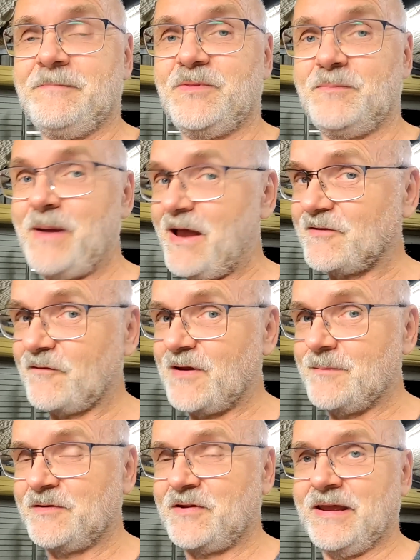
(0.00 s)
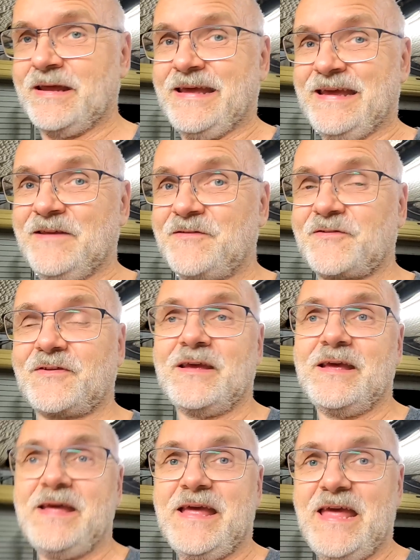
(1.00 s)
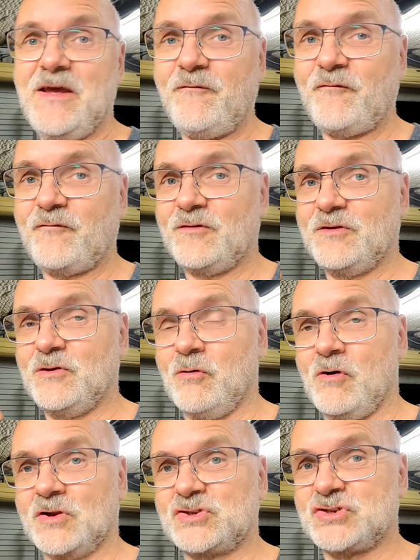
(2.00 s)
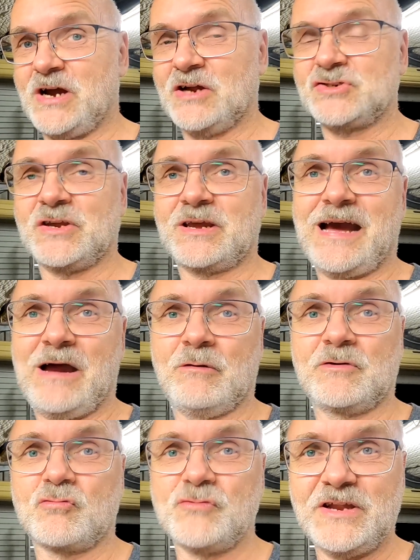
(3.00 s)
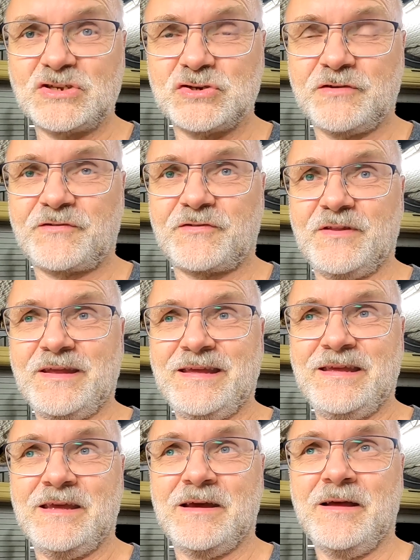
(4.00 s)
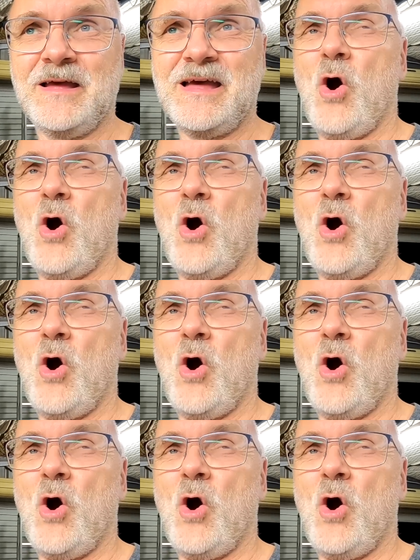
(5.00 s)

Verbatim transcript: The passive limiting is if your charging current reaches the